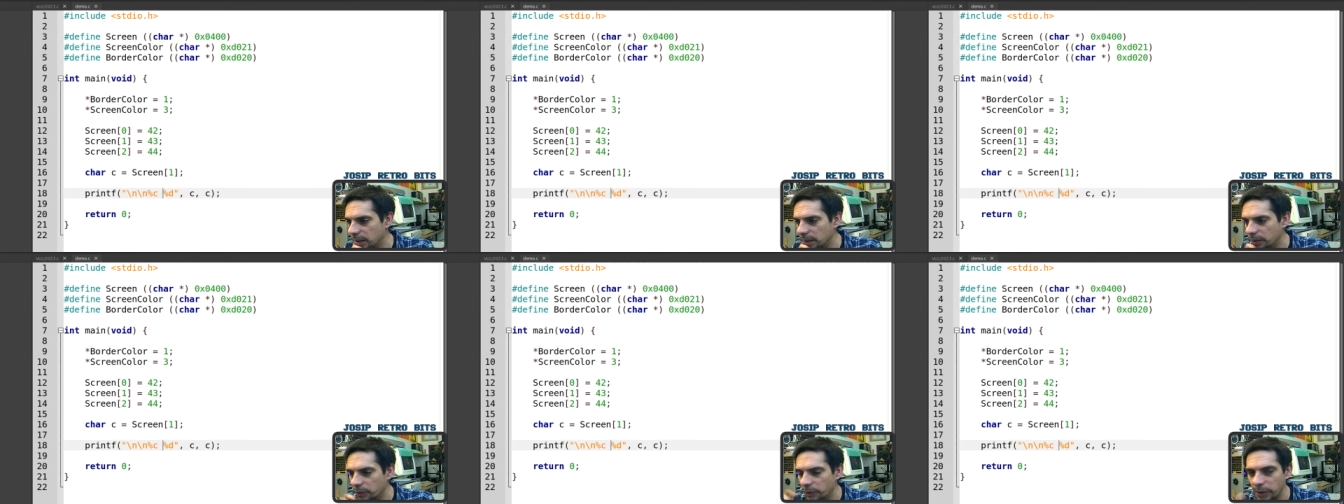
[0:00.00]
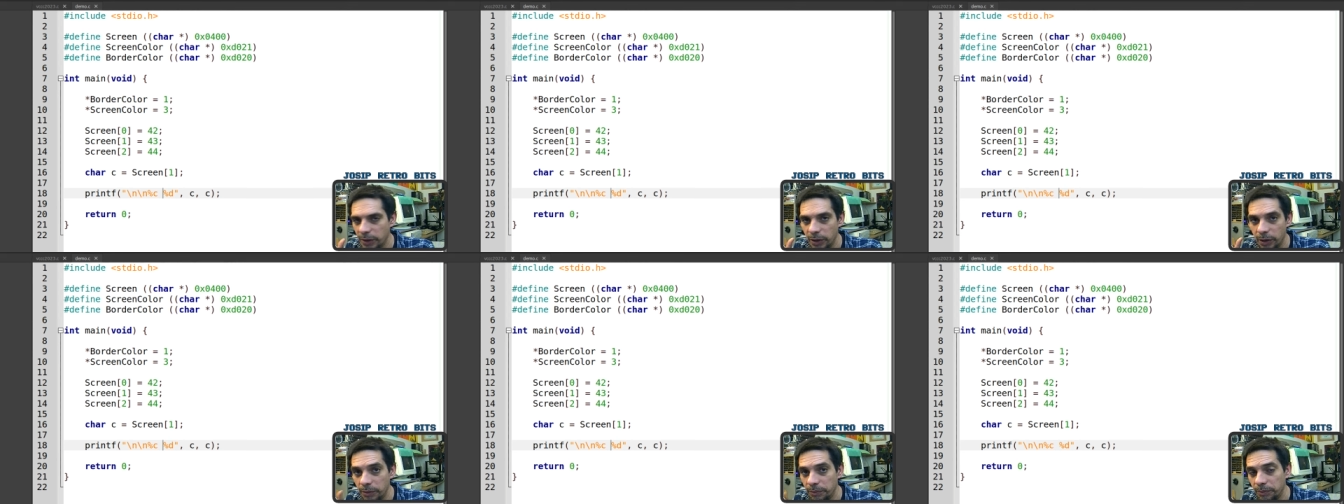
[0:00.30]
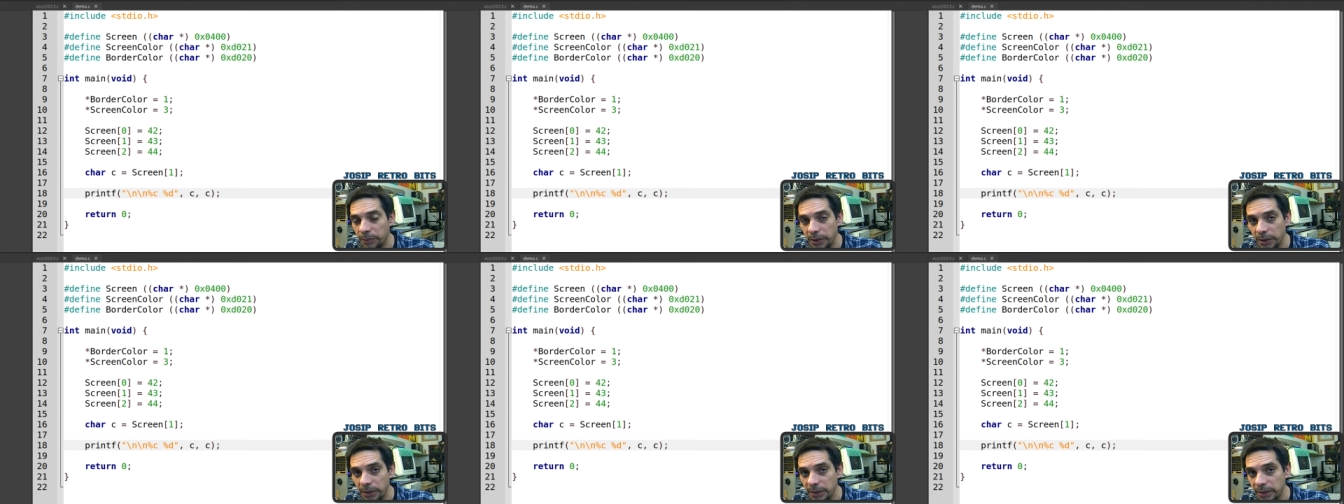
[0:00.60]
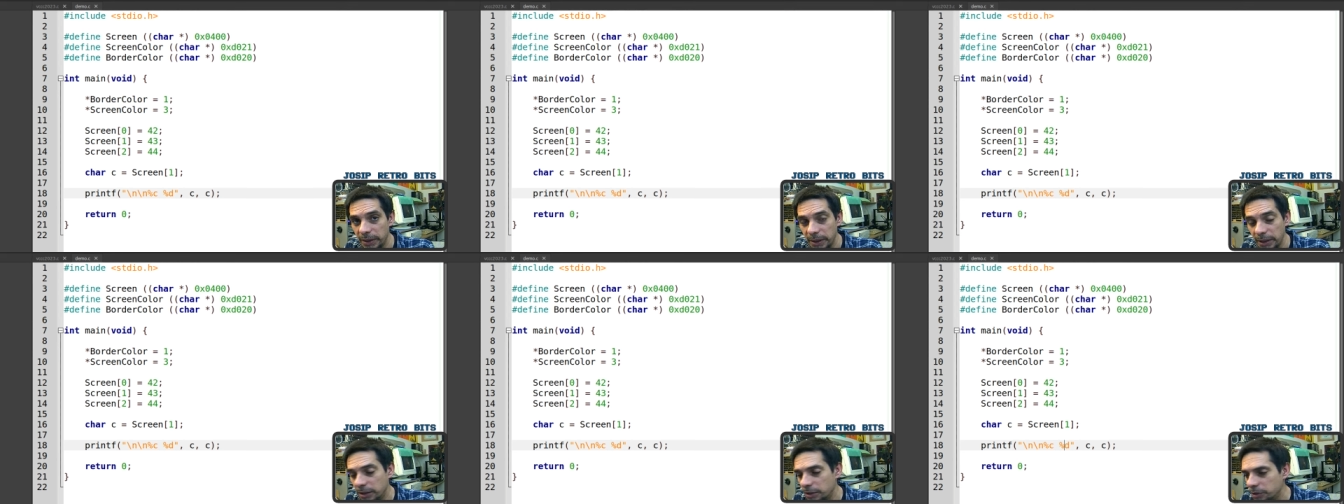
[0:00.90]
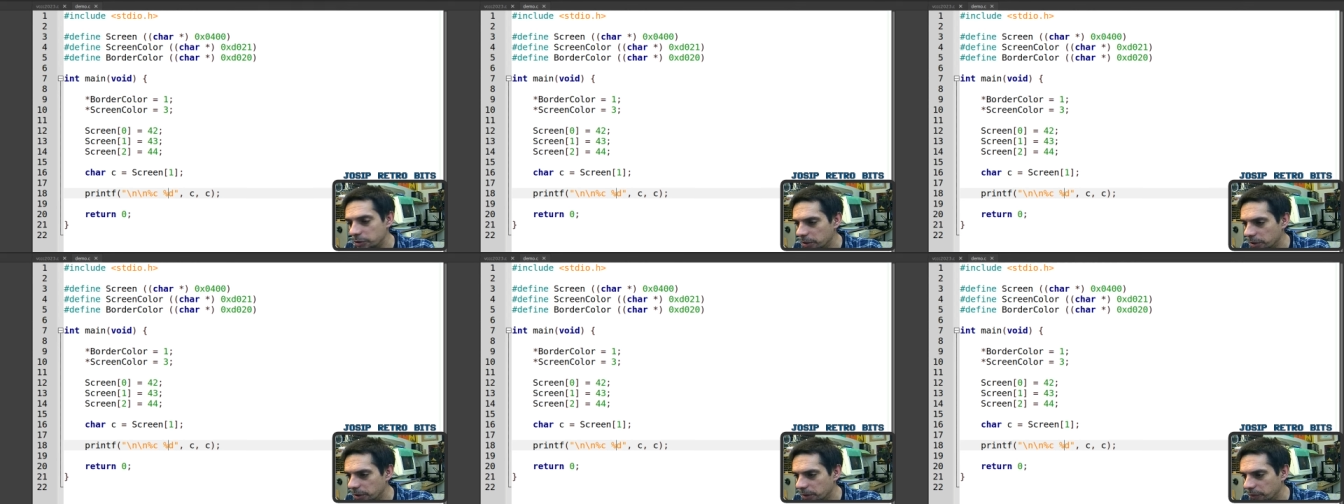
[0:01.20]
we don't print
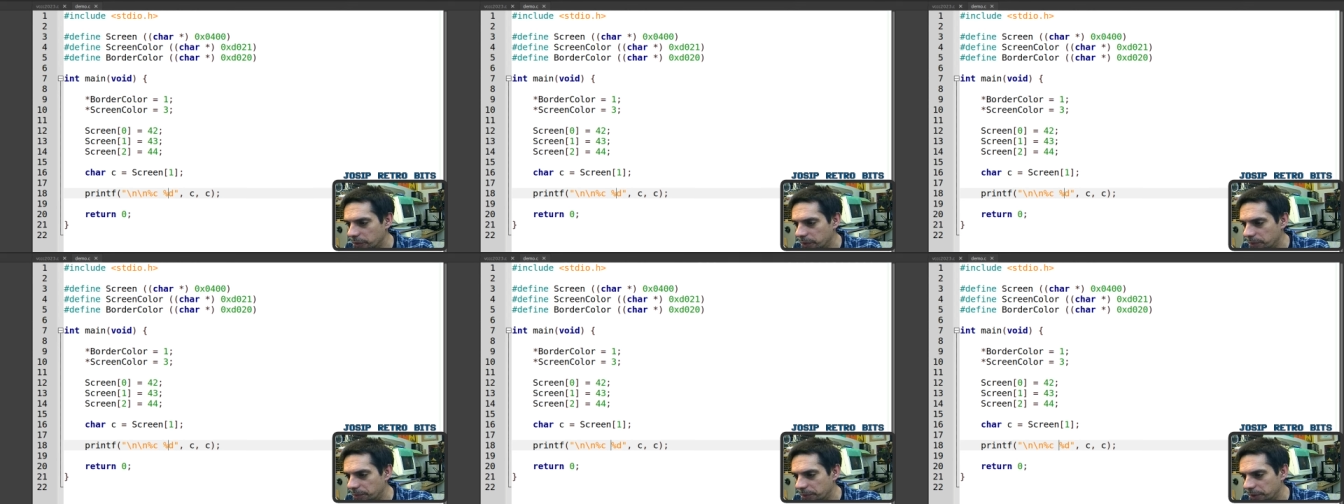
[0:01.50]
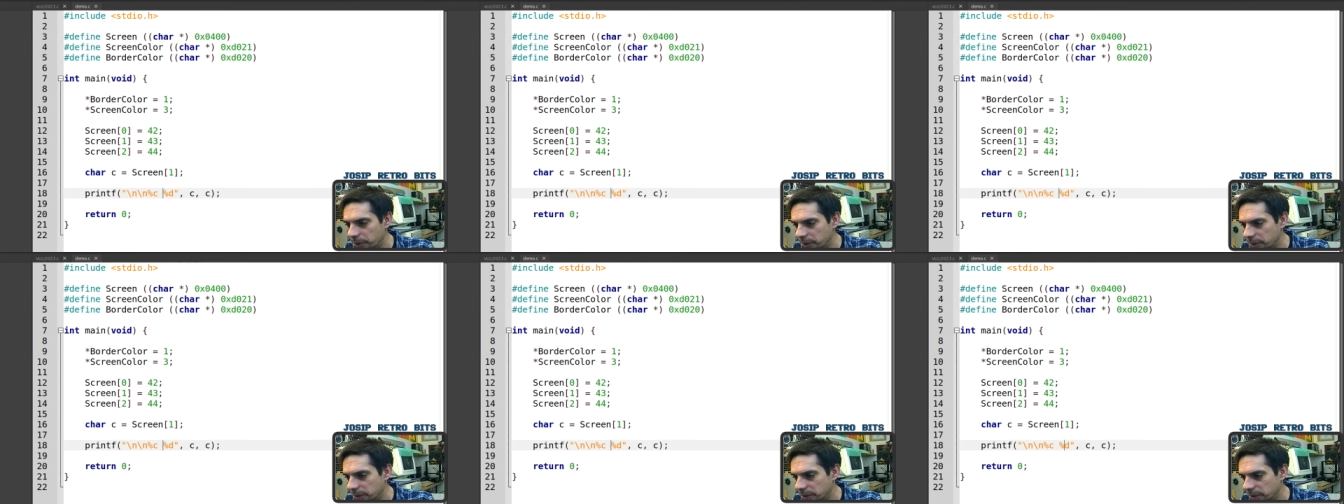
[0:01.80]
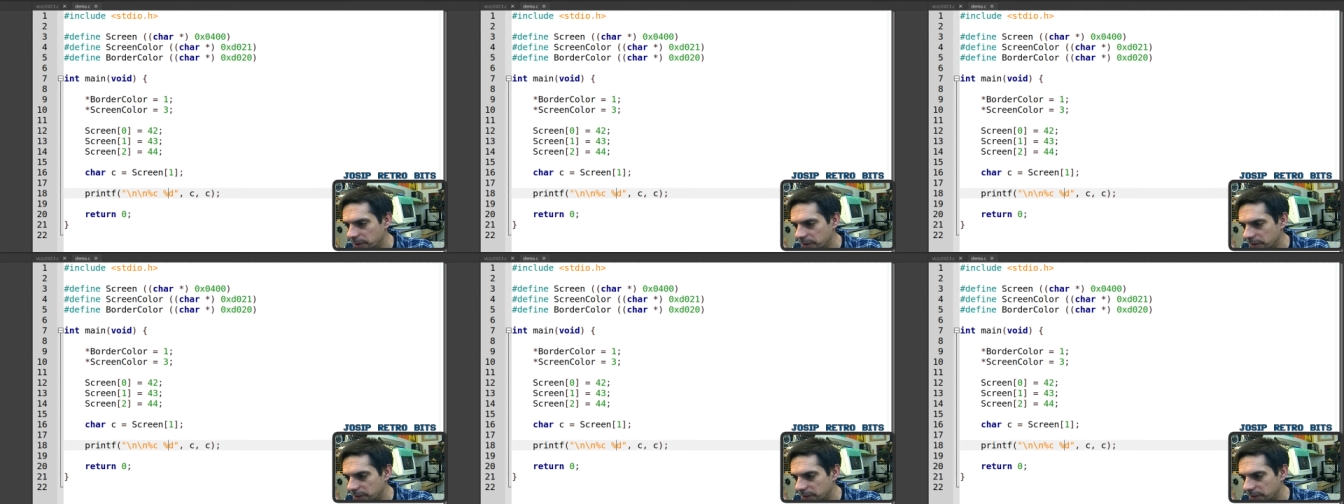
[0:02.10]
integer, we print